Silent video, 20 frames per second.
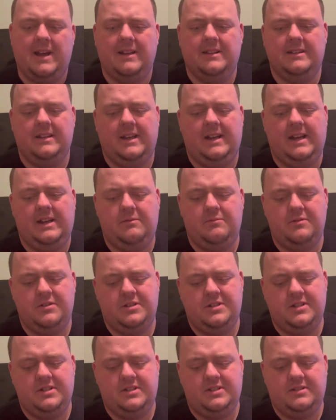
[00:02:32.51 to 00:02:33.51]
Adelaide were
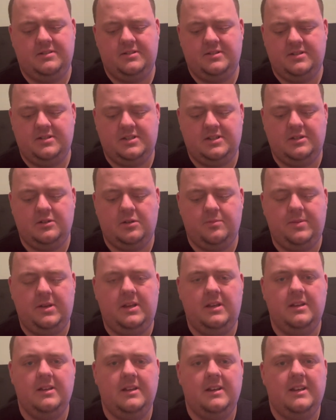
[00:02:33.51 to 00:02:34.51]
just
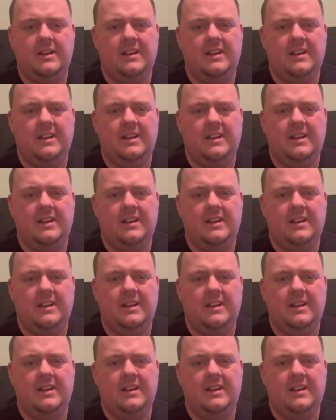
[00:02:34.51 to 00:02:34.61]
sloppy.